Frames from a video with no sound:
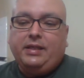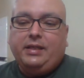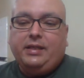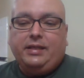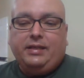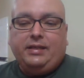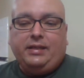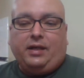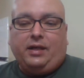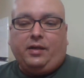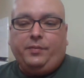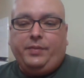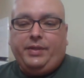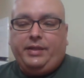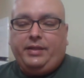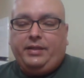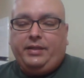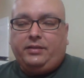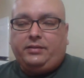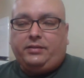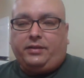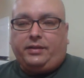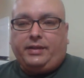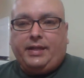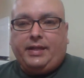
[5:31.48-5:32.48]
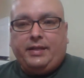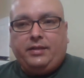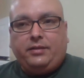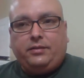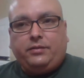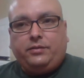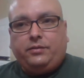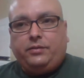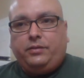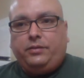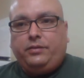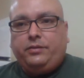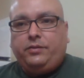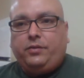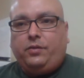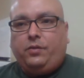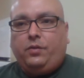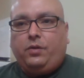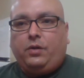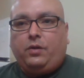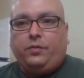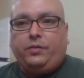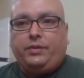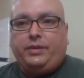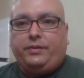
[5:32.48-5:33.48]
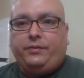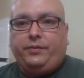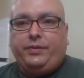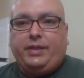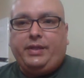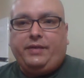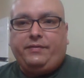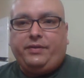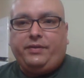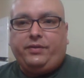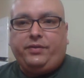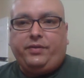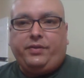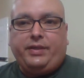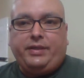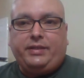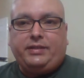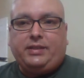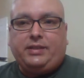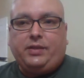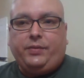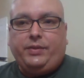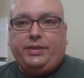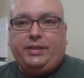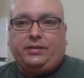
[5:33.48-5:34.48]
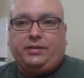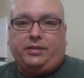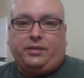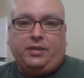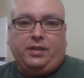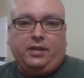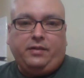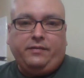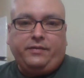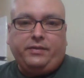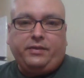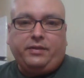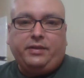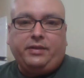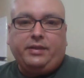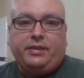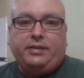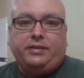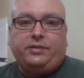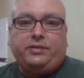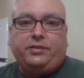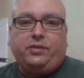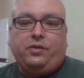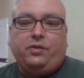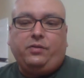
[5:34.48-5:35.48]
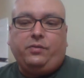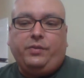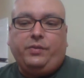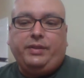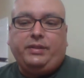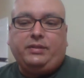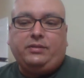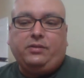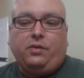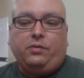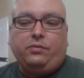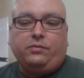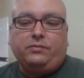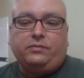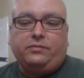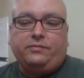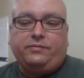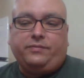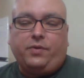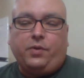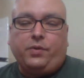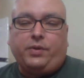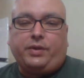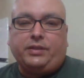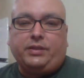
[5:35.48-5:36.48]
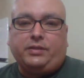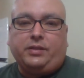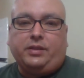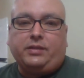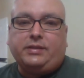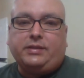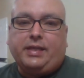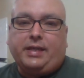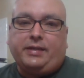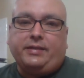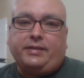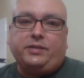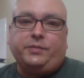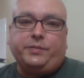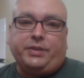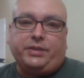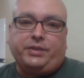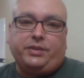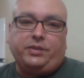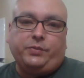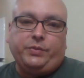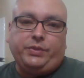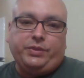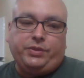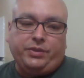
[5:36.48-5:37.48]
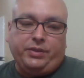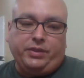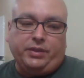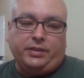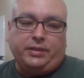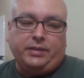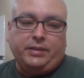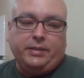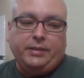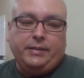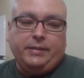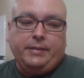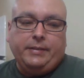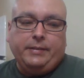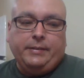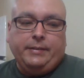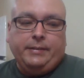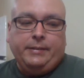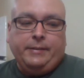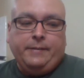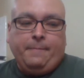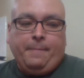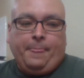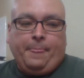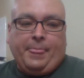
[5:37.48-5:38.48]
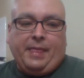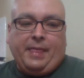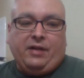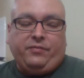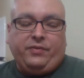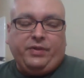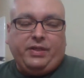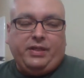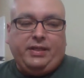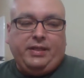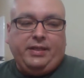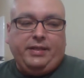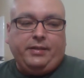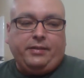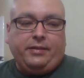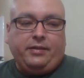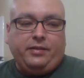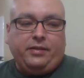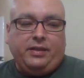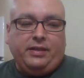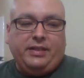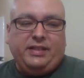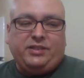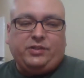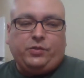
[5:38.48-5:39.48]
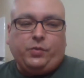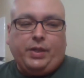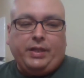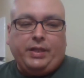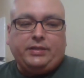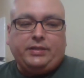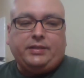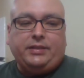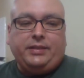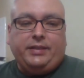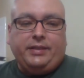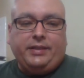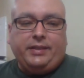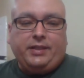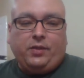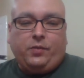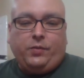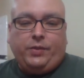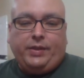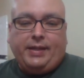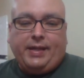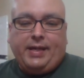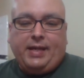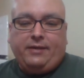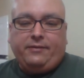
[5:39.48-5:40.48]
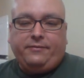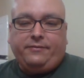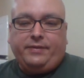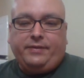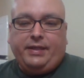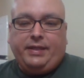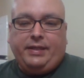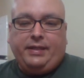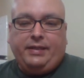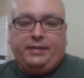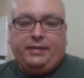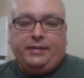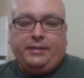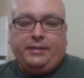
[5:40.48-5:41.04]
our meetings are canceled, or that we have other things that we need to cover, and so we don't focus on data as much as we should. Every year, at least twice a year, we have a